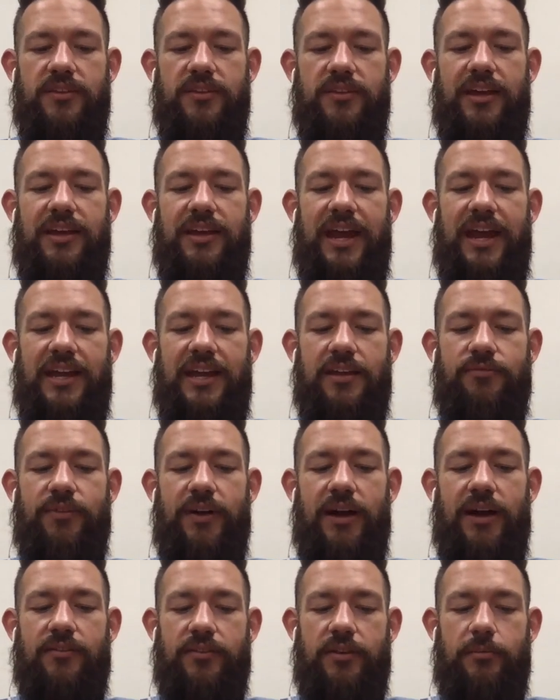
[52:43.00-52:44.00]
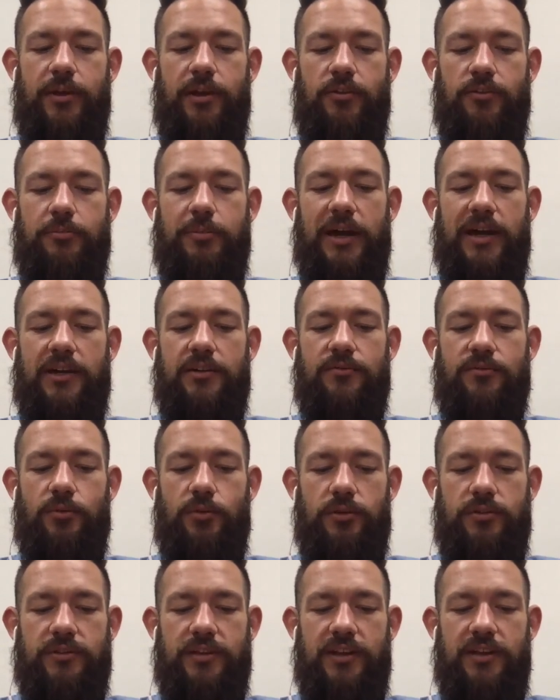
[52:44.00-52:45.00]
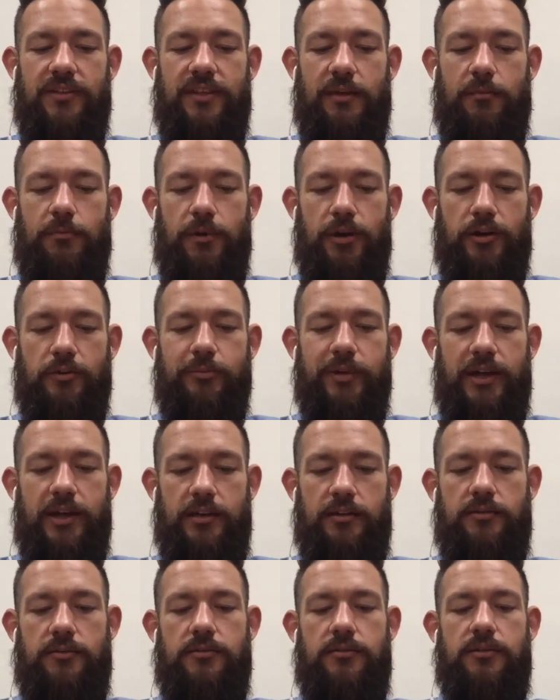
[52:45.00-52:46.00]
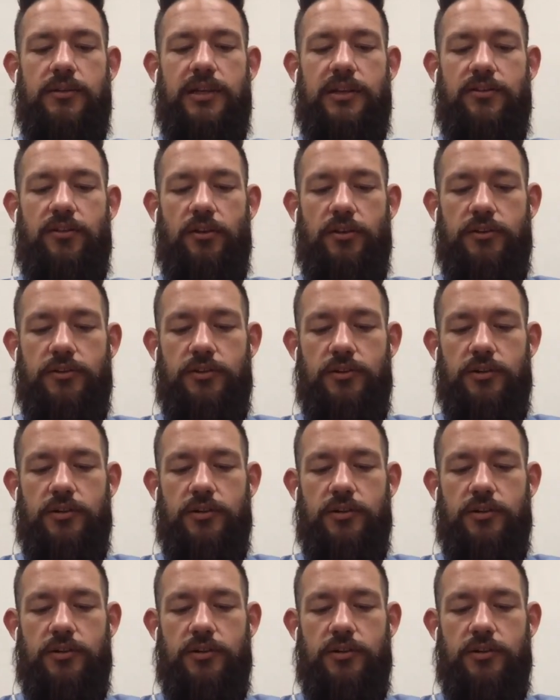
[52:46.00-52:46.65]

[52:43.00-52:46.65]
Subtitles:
and 85 emails back and forth to get that mug made. That's all it took.